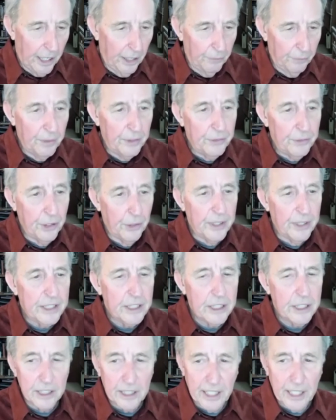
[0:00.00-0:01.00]
There is
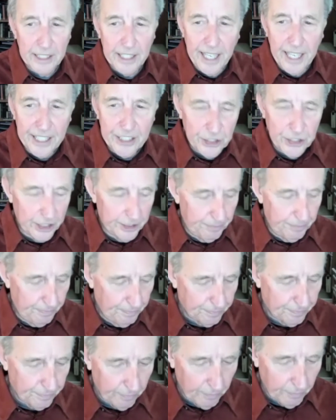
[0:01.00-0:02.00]
a connection,
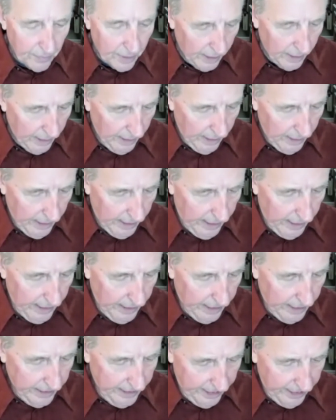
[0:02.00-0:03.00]

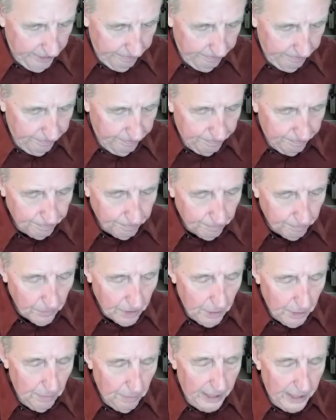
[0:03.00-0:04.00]
and
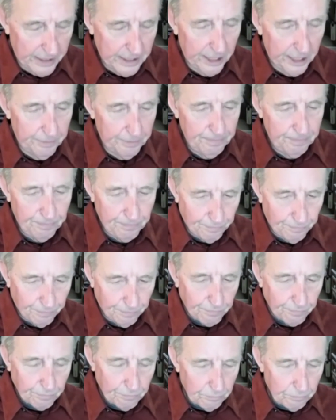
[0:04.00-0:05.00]
but
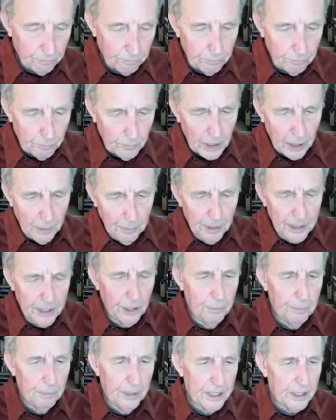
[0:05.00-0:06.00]

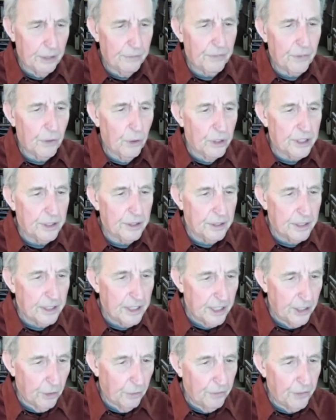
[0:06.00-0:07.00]
but of course,
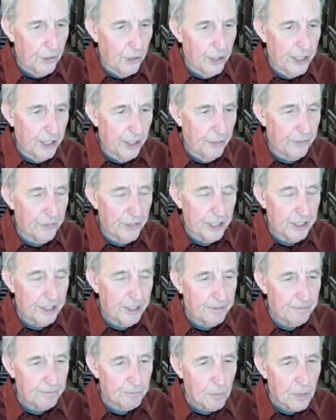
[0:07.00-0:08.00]
very different.
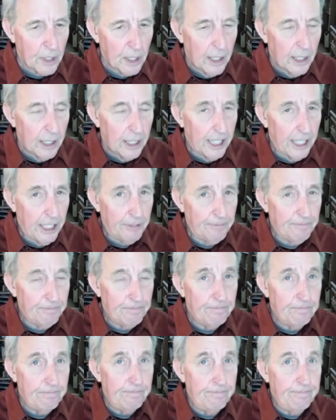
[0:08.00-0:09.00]
Um,
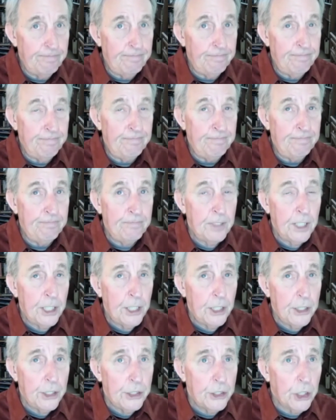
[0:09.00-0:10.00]

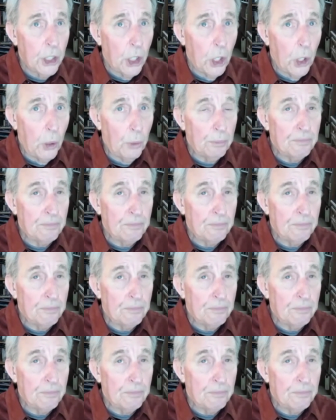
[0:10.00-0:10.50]
so